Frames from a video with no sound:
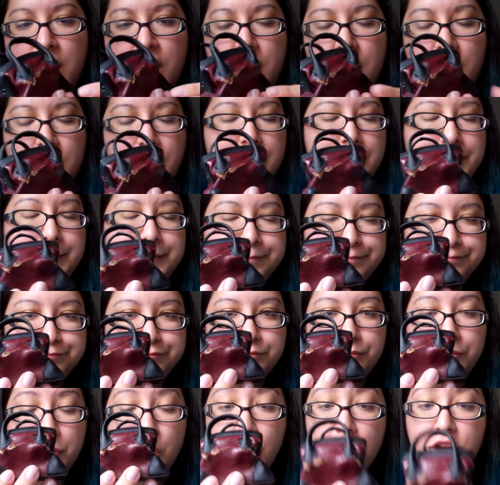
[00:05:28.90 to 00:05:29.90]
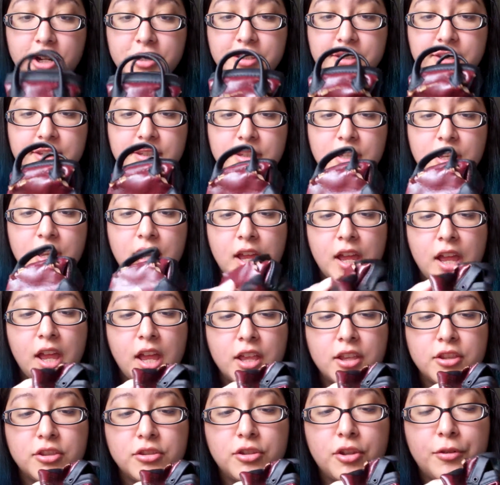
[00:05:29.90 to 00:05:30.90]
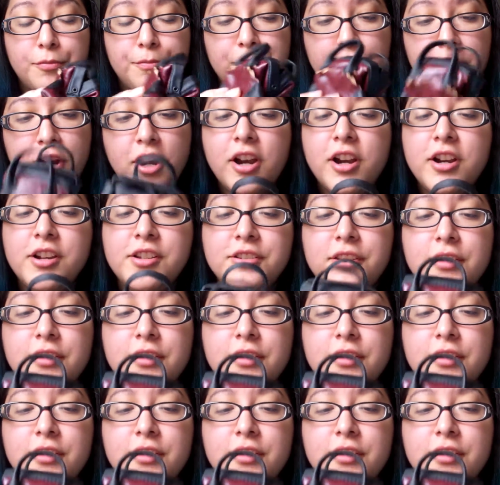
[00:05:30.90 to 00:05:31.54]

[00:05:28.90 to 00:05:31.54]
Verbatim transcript: um, purse. The purse,